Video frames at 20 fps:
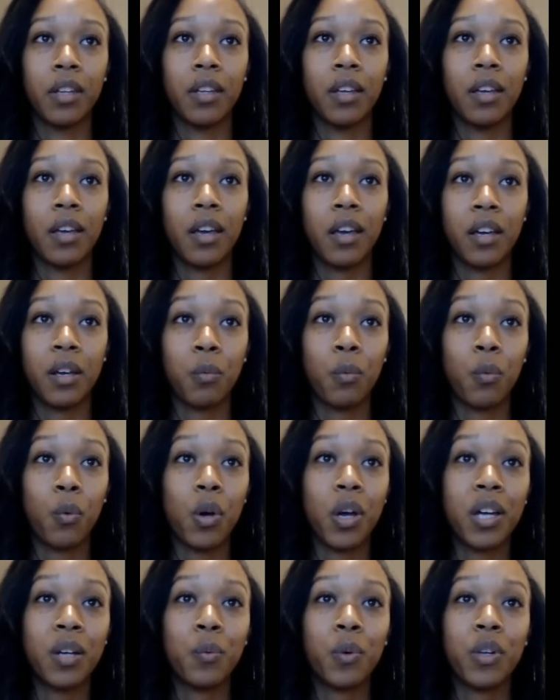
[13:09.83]
I am
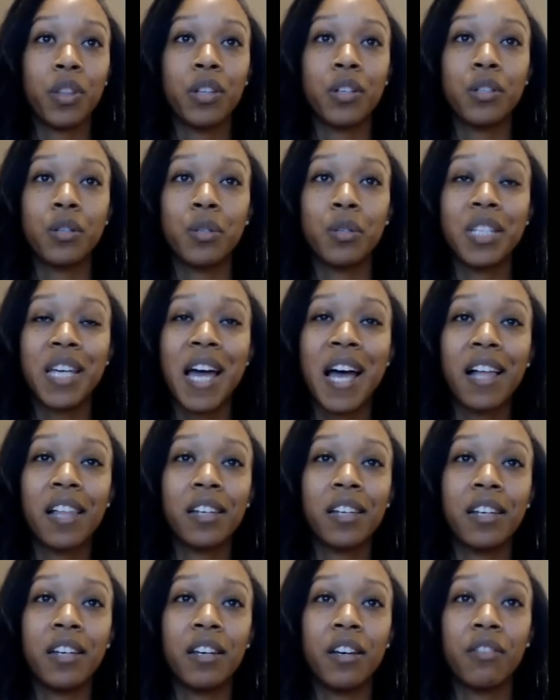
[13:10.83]
one with the
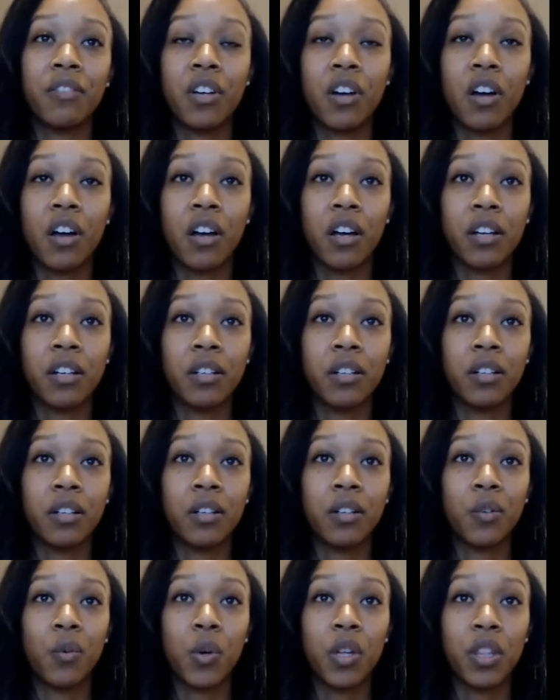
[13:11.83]
totality of God
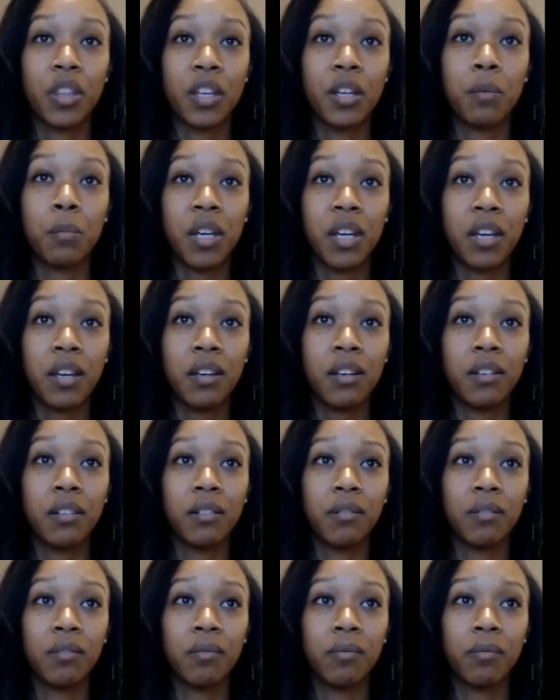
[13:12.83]
within me.
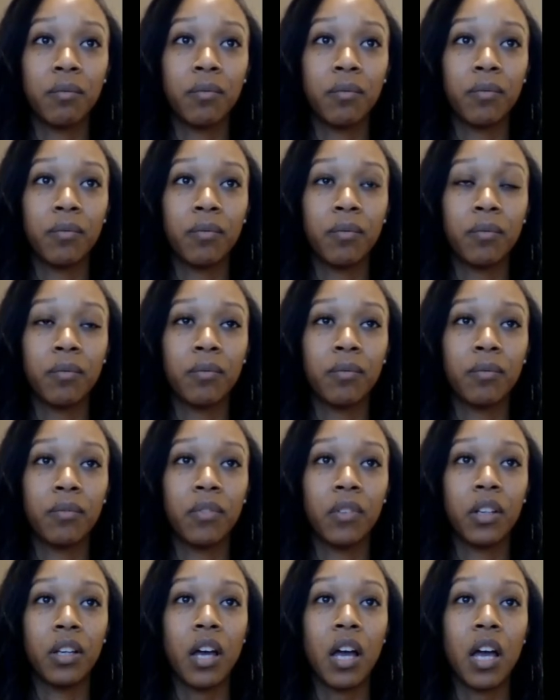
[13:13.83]

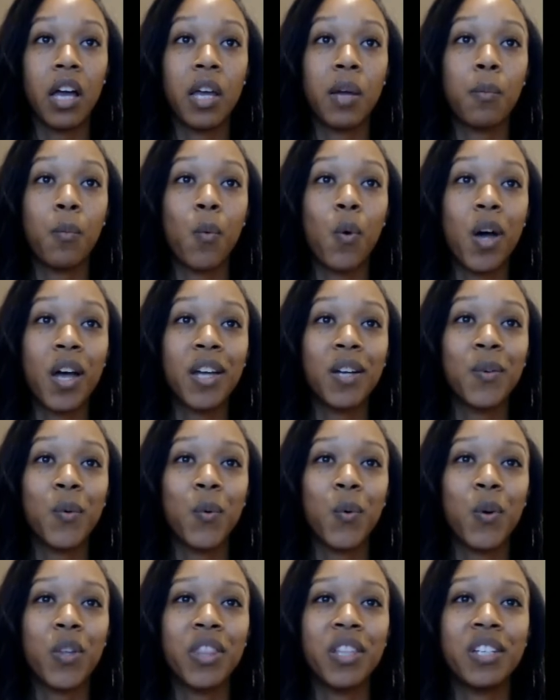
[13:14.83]
I am one
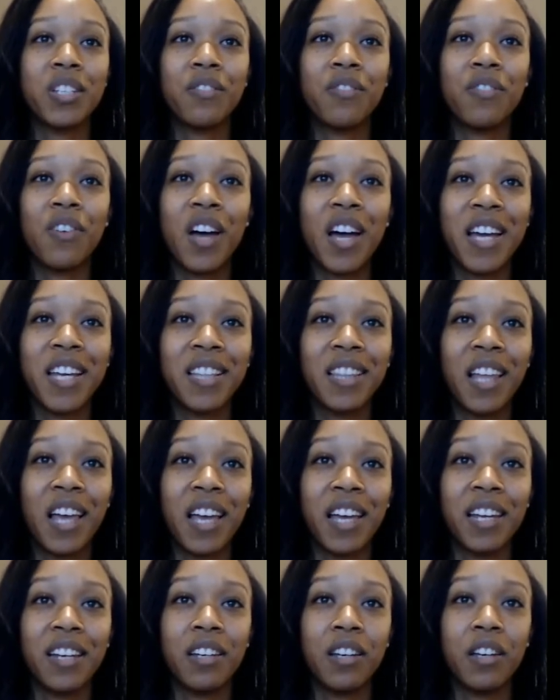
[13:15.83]
with the divine
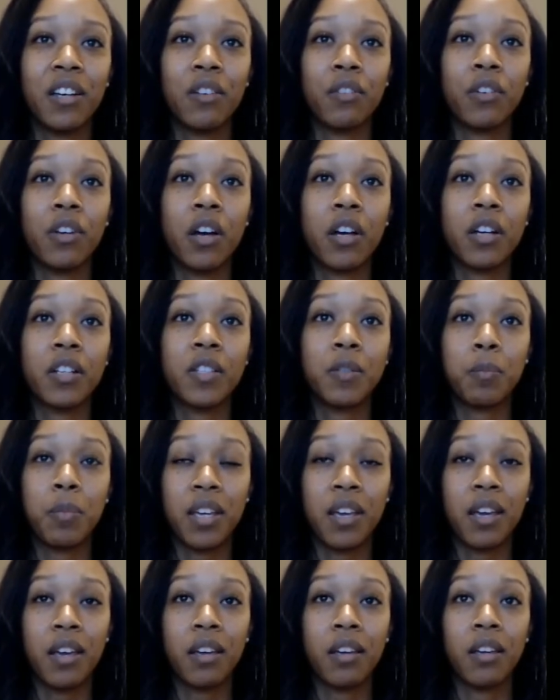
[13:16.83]
light of God's
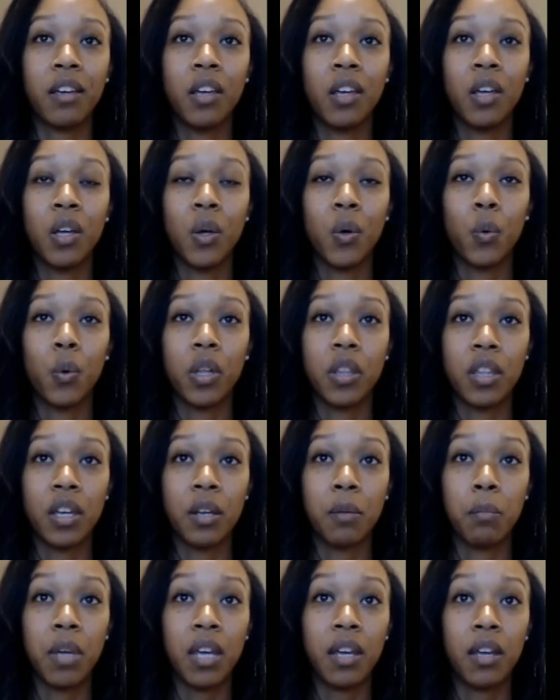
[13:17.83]
being within
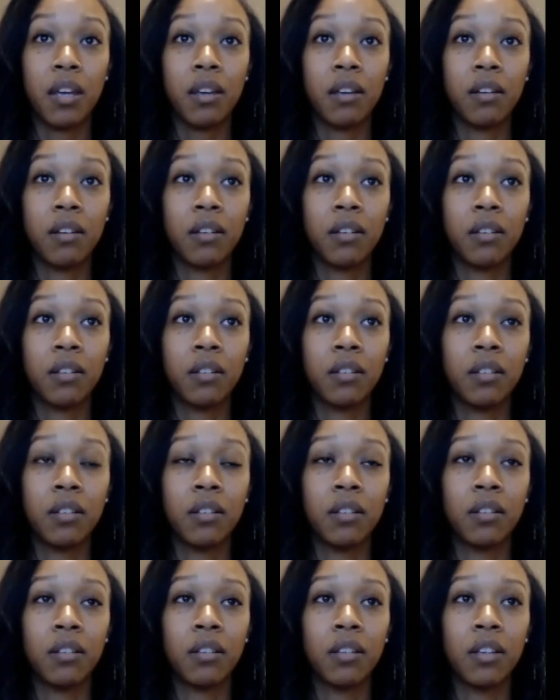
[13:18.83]
me.
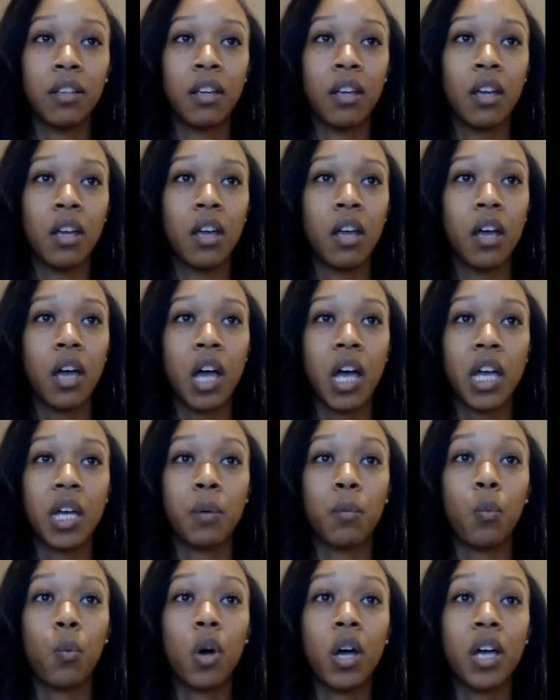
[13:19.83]
I am
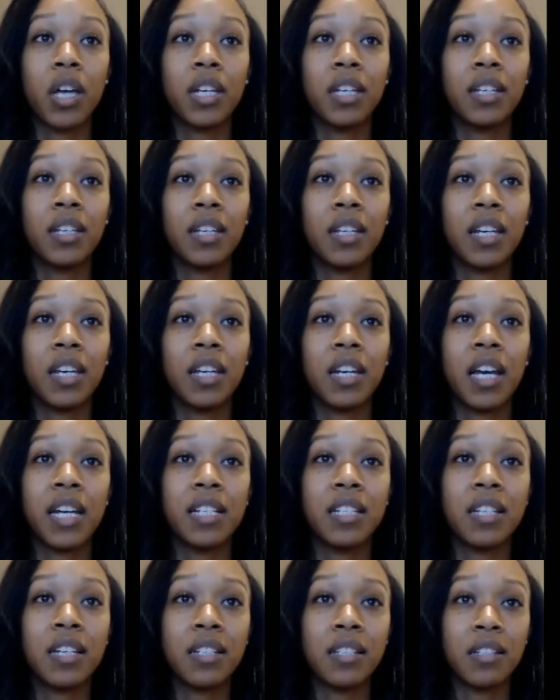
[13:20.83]
one in
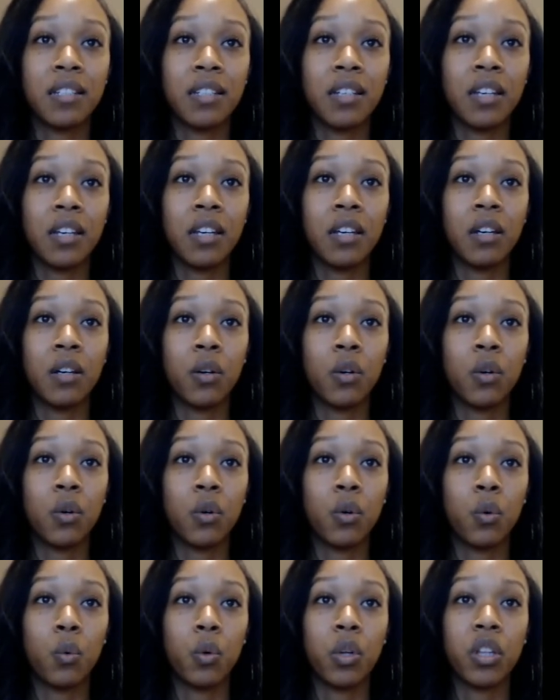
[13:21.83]
identity
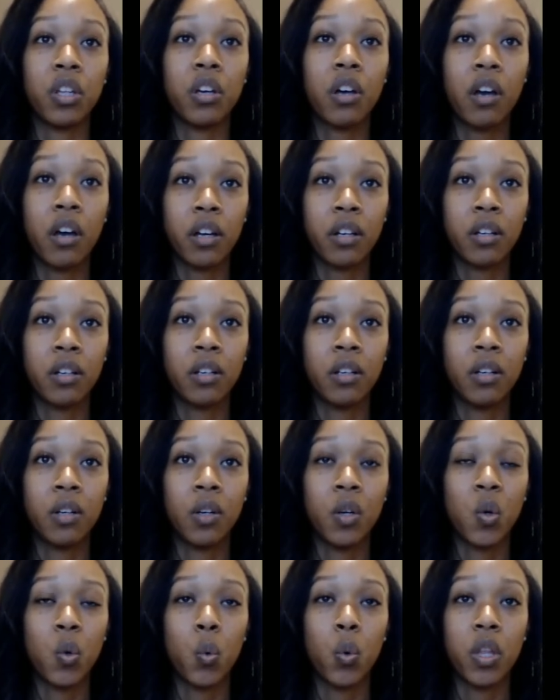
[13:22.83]
with God
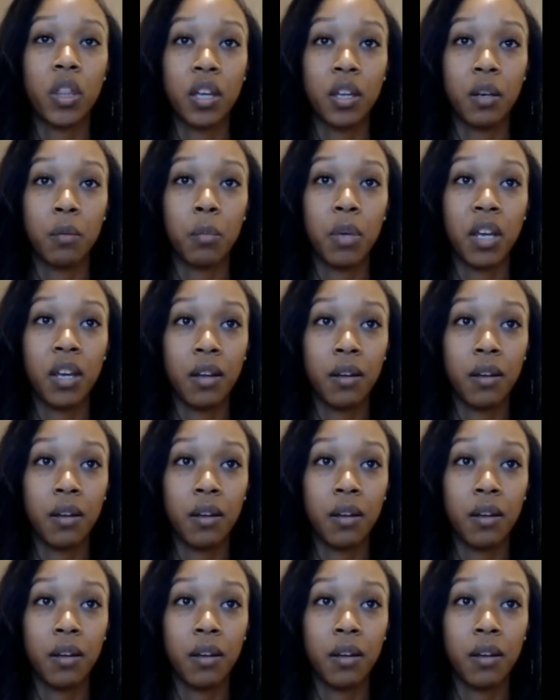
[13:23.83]
within me.